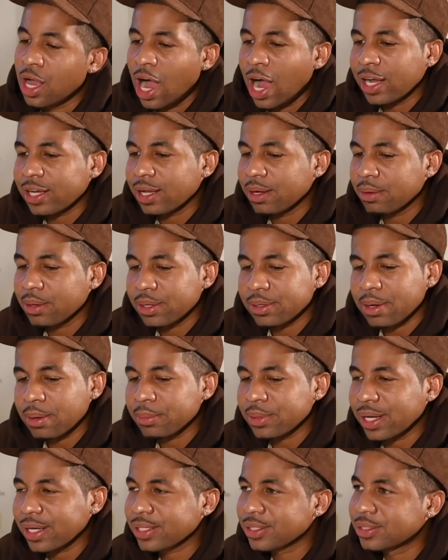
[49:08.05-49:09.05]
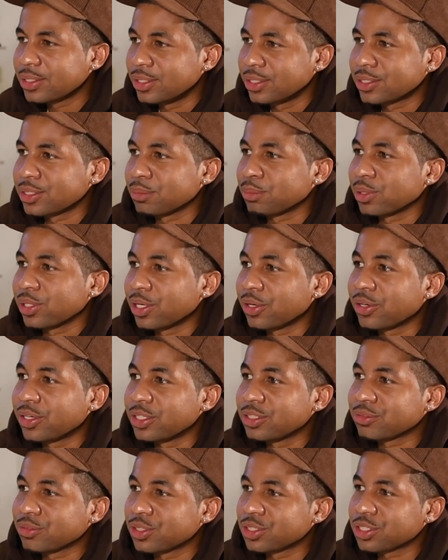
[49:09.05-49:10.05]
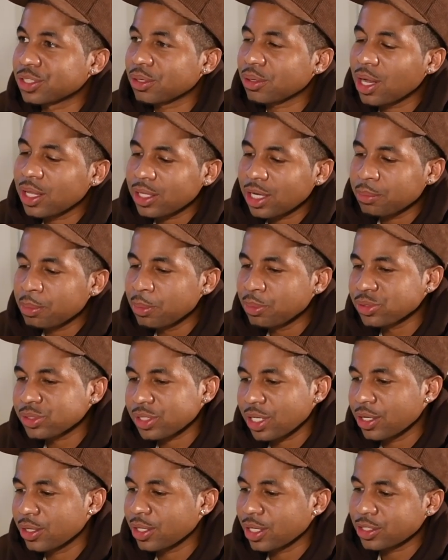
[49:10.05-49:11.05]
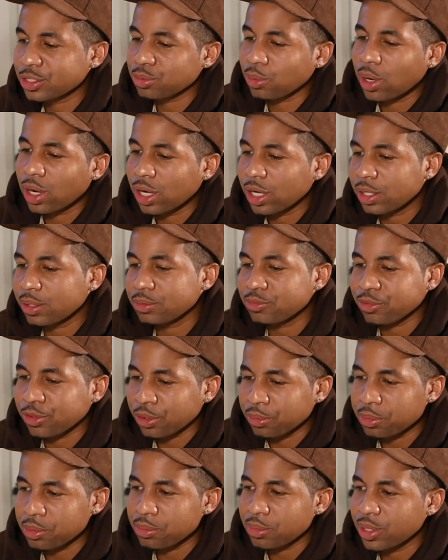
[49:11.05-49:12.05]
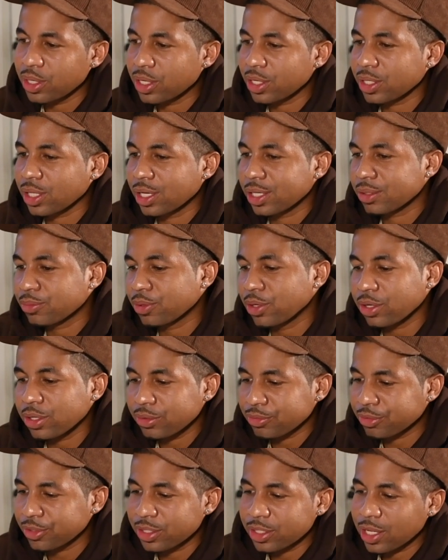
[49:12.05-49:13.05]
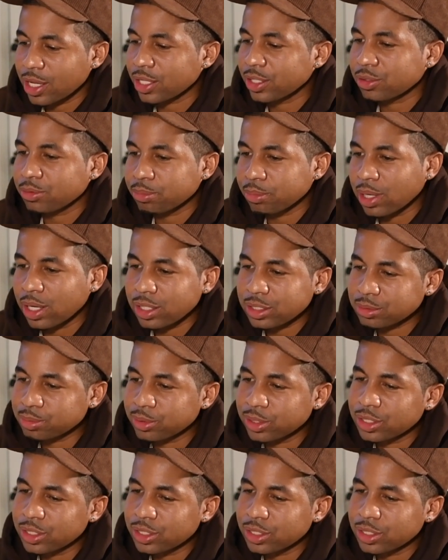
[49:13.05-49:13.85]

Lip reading: I mean, I could see the similarities for sure. A lot of people say like Twan, Furby, me, like we don't fit in that little box, but